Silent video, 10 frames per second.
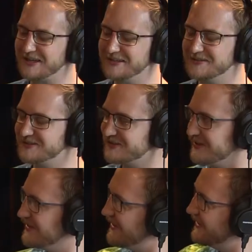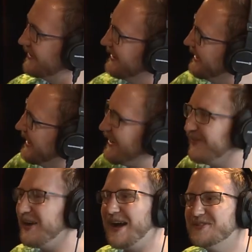I can see it. I don't
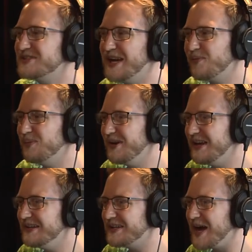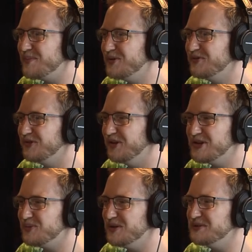know. I've just never put any type of
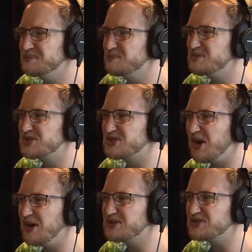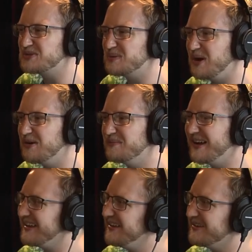liquid sauce on
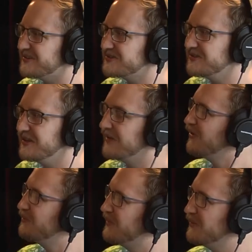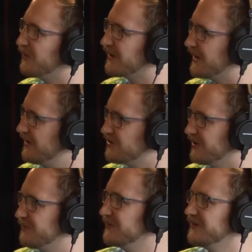my eggs. I've heard people like
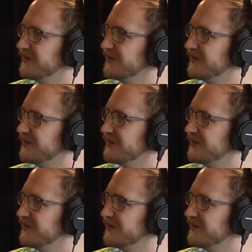ketchup,